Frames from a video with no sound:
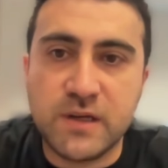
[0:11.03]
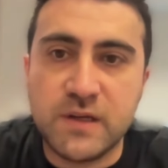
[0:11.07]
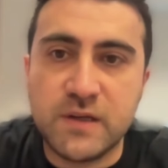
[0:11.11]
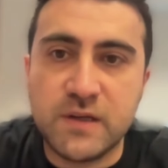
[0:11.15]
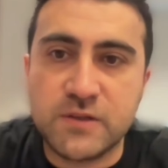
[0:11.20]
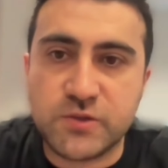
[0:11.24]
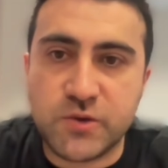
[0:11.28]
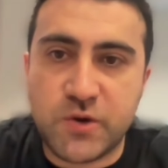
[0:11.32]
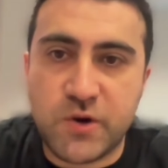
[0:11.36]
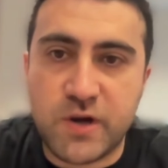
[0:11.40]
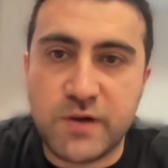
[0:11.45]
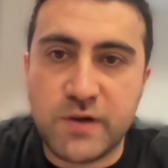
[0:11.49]

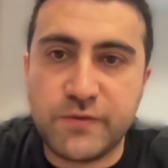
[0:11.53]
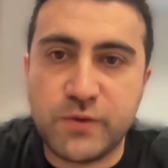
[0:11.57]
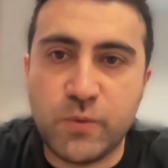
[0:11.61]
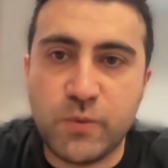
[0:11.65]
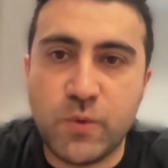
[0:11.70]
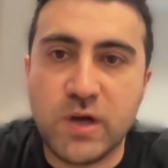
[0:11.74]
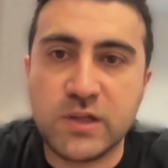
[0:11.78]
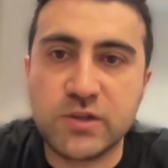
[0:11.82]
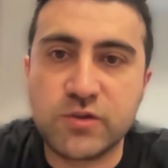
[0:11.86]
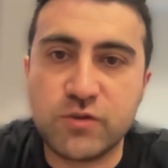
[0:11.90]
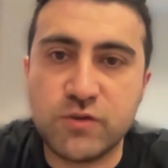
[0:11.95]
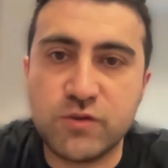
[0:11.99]
So if you
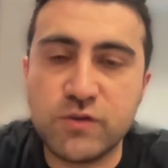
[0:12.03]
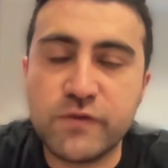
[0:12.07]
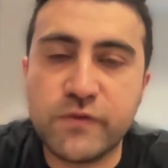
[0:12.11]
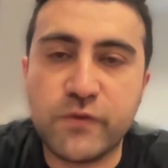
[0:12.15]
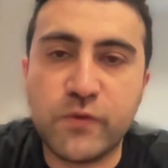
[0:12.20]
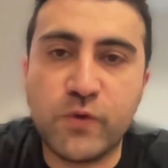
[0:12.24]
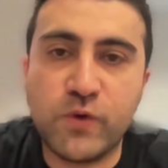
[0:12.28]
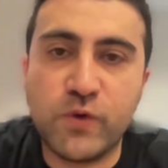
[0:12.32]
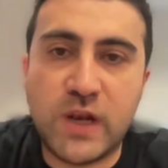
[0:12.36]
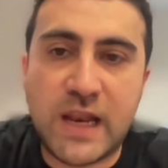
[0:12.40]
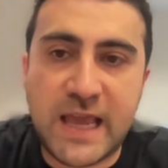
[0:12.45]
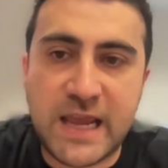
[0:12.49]
want to do
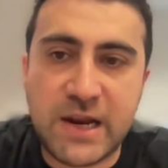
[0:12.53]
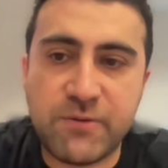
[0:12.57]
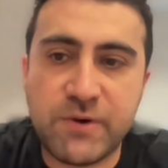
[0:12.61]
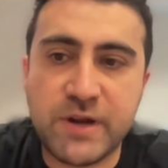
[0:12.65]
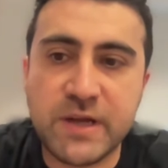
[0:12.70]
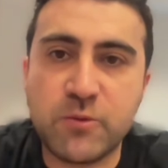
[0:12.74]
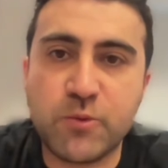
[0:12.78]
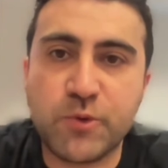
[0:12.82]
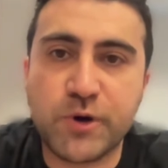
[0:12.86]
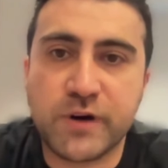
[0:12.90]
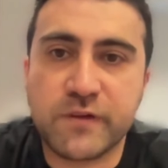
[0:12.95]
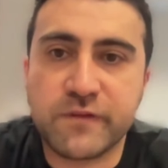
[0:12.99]
full
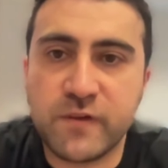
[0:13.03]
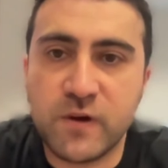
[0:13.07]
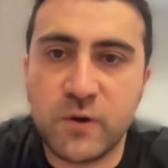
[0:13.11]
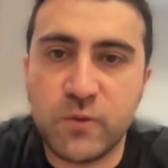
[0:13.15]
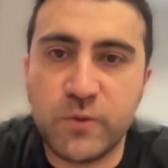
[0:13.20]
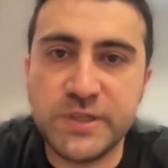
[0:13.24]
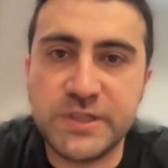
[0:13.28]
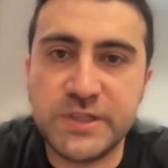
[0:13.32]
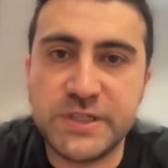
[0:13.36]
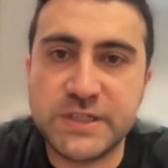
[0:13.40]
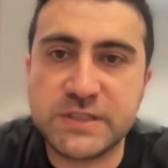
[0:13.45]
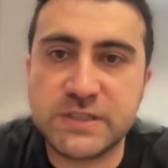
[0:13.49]
layering workflow,
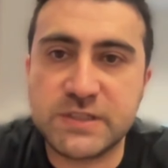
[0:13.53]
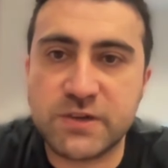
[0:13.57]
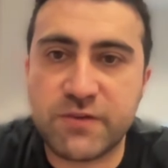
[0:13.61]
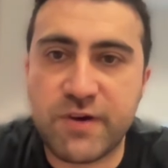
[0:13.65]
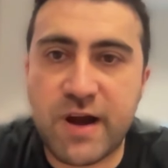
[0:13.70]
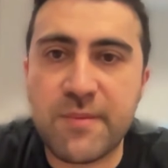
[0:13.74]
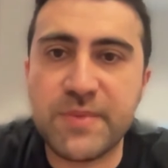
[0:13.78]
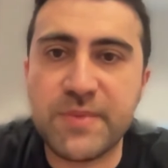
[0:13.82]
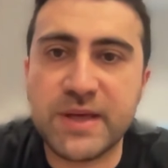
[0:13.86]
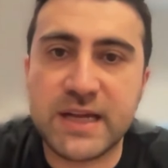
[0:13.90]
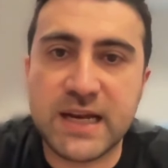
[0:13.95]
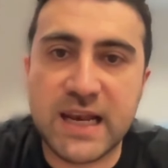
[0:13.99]
which is
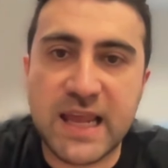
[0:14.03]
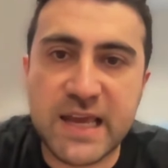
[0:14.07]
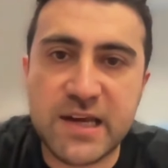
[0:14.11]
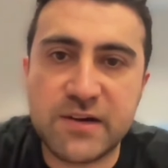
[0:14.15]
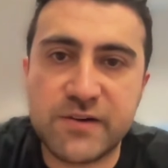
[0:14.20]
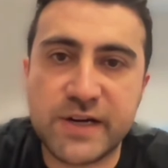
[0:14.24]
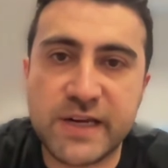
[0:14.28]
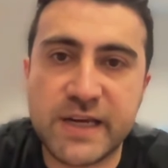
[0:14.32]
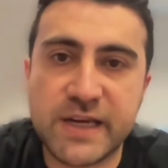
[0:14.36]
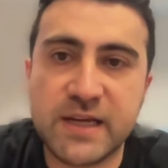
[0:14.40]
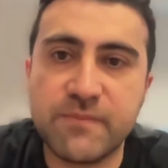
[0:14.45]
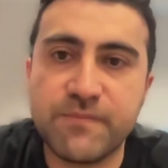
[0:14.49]
ceramic
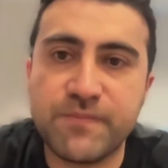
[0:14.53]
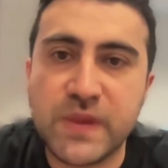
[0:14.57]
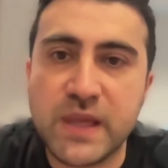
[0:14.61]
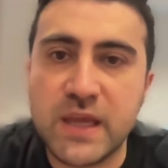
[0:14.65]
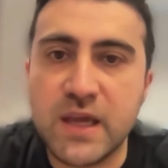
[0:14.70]
layering,